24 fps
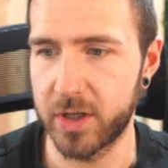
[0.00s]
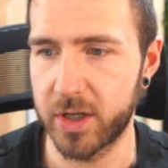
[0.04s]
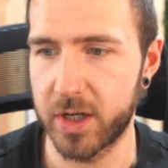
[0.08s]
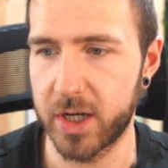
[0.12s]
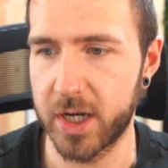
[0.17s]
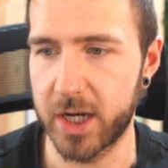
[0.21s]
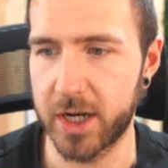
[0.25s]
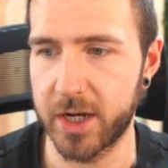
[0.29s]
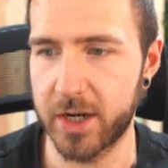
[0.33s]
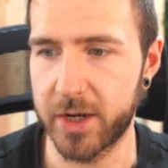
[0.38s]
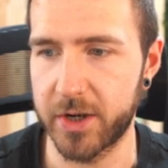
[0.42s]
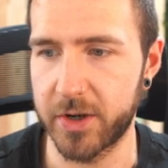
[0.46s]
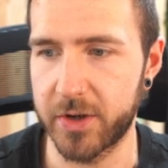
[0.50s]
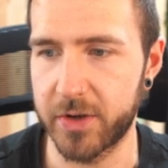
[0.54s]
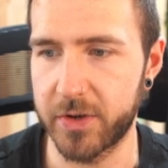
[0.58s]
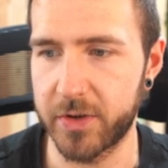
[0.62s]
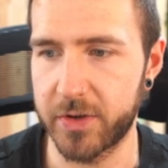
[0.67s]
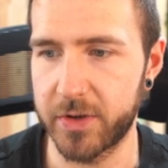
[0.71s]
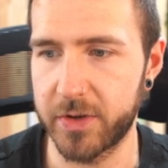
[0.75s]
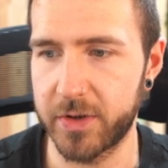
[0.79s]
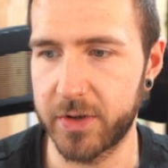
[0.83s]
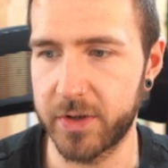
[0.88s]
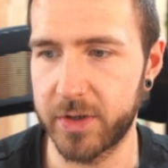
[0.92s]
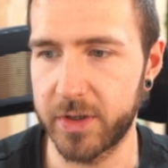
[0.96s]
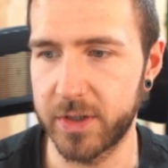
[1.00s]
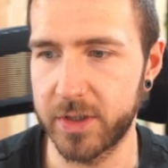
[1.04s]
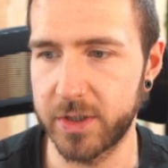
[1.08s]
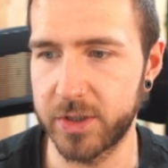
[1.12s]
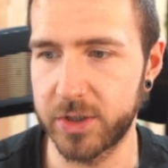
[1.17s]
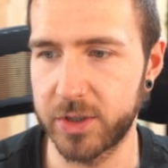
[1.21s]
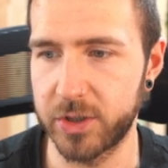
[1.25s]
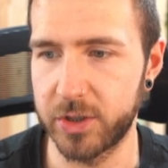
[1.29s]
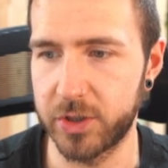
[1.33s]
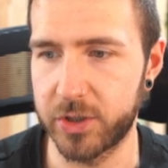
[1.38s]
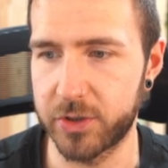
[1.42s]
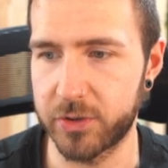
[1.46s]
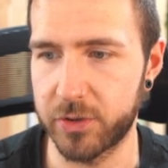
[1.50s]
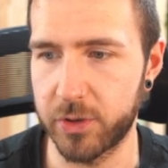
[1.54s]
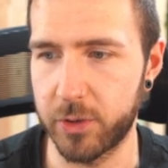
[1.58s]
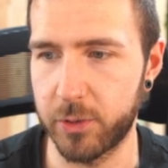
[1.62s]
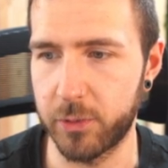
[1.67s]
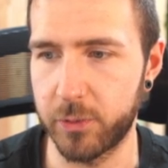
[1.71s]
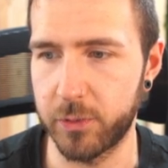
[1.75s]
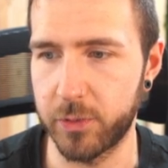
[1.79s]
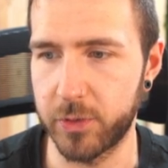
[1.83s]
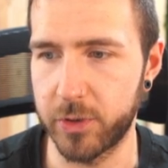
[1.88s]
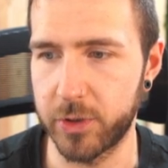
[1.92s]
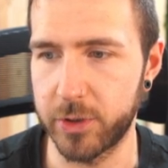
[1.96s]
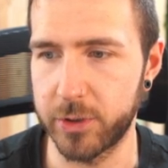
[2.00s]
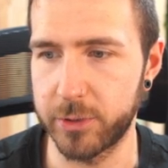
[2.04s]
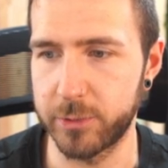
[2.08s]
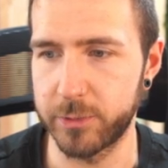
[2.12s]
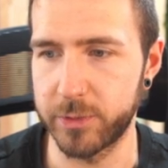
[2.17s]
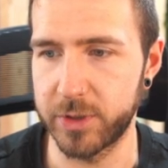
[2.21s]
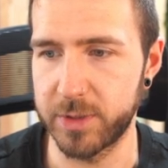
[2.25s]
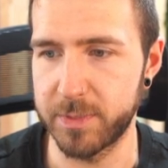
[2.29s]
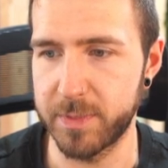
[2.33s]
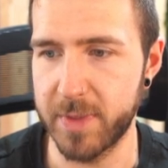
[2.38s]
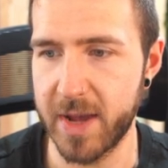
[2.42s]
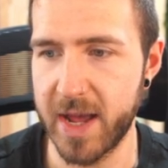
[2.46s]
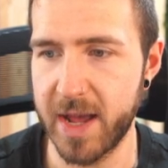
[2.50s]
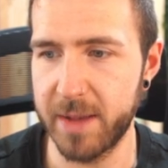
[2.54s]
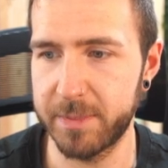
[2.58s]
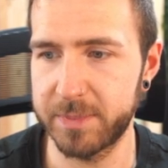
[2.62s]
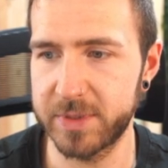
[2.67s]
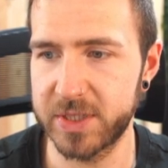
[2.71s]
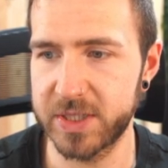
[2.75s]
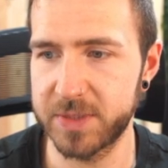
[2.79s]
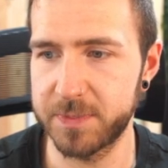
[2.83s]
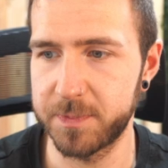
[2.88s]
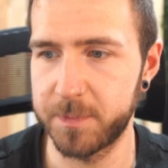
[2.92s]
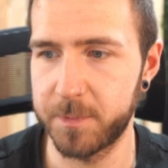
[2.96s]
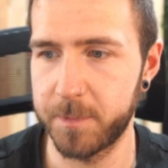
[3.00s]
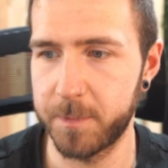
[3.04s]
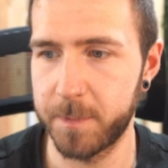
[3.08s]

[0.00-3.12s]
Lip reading: are drawn on the maps